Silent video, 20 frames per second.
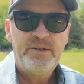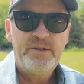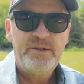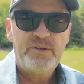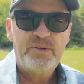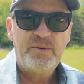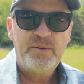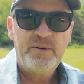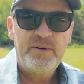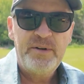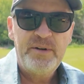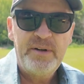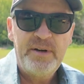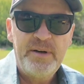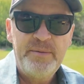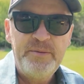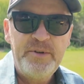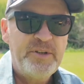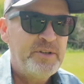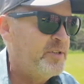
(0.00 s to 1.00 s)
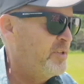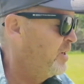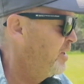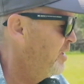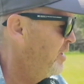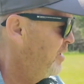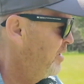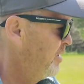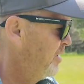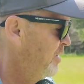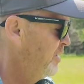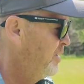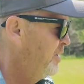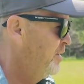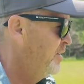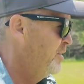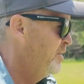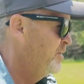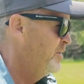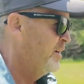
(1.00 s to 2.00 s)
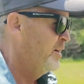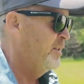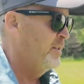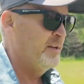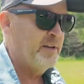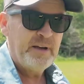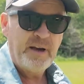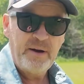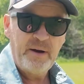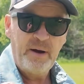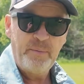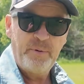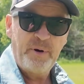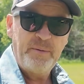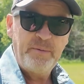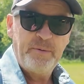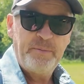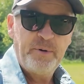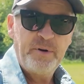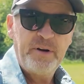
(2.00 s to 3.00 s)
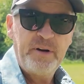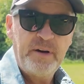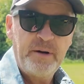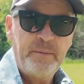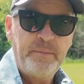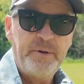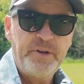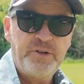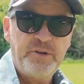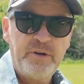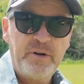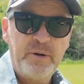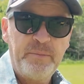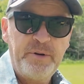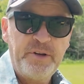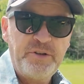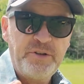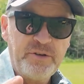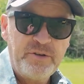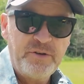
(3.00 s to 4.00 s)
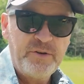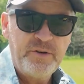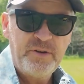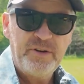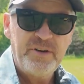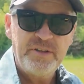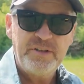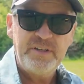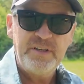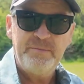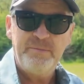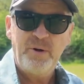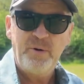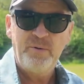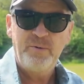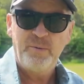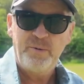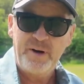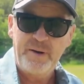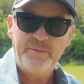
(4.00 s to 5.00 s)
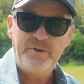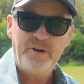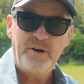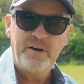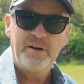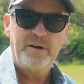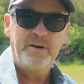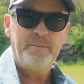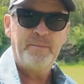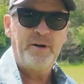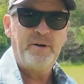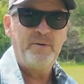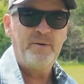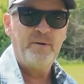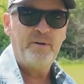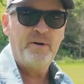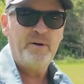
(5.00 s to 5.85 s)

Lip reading: sort. I'm just trying to think. I'll probably put it in a picture so you can see both what I'm talking about